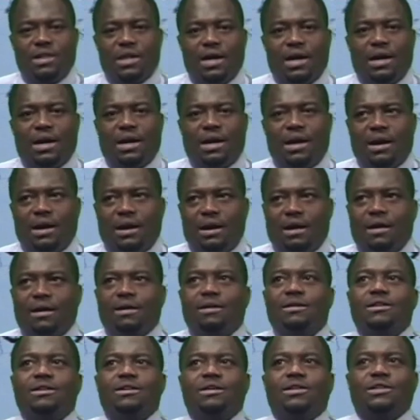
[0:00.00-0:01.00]
that
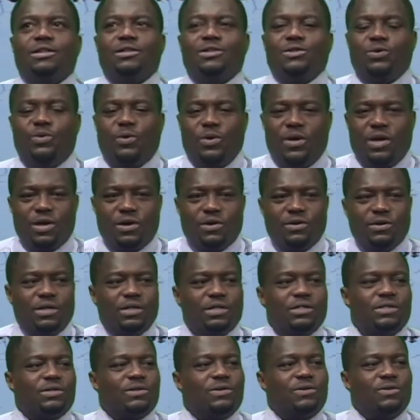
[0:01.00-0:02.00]
are doing good
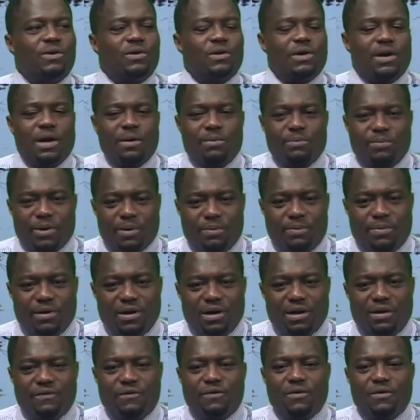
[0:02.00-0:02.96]
in school and preparing